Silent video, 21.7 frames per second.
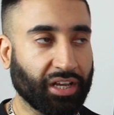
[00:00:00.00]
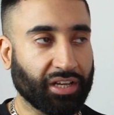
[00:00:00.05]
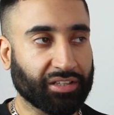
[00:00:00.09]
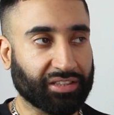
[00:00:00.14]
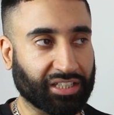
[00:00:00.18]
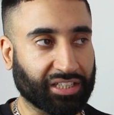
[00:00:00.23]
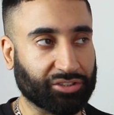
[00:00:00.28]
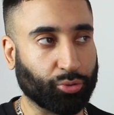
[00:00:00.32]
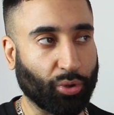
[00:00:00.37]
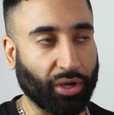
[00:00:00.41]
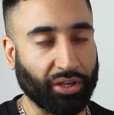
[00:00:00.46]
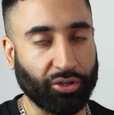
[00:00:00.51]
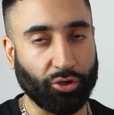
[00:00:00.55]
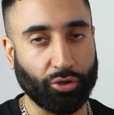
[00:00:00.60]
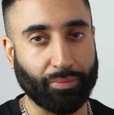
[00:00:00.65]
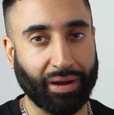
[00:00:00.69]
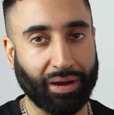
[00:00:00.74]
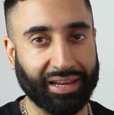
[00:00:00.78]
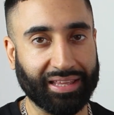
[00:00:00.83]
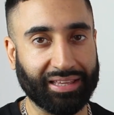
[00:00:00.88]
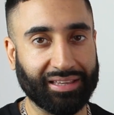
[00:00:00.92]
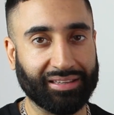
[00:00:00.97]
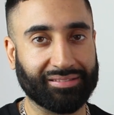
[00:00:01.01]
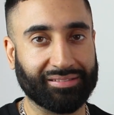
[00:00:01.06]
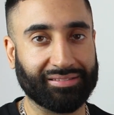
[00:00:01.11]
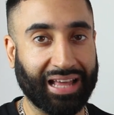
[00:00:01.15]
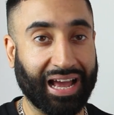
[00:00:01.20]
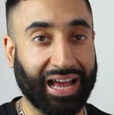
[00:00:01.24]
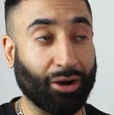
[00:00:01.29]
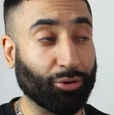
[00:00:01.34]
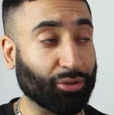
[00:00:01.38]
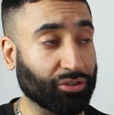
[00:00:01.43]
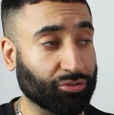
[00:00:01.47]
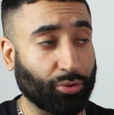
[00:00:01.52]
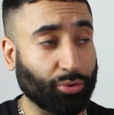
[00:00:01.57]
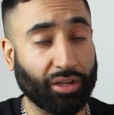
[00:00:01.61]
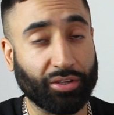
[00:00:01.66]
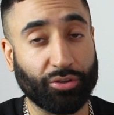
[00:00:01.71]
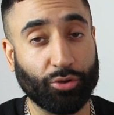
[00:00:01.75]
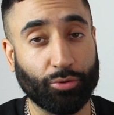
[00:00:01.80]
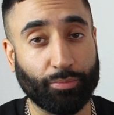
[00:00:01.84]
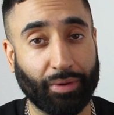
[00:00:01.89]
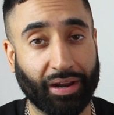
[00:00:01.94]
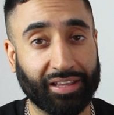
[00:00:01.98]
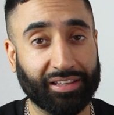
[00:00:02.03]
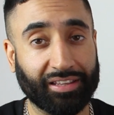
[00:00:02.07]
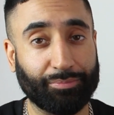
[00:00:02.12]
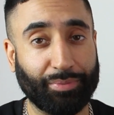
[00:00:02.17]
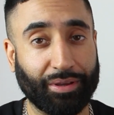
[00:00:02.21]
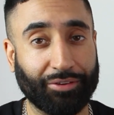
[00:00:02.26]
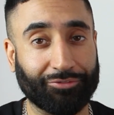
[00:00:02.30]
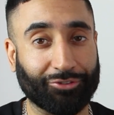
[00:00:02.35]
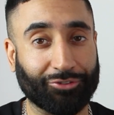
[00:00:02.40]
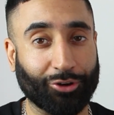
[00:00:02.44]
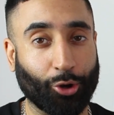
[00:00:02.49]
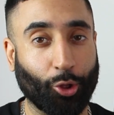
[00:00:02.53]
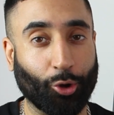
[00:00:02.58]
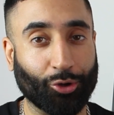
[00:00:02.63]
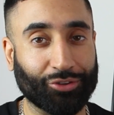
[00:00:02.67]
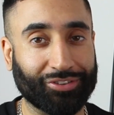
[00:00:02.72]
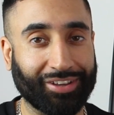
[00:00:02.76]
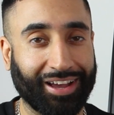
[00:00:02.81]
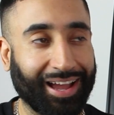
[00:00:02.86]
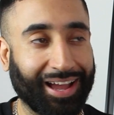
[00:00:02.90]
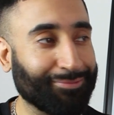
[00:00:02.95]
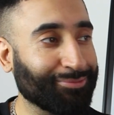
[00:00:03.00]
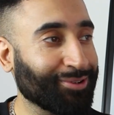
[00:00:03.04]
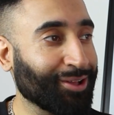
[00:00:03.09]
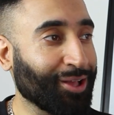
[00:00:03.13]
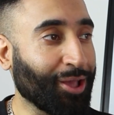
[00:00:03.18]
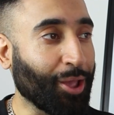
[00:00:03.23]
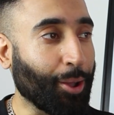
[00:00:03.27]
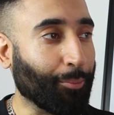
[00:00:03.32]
That's where humanity is now. That's where humanity's been for a long time.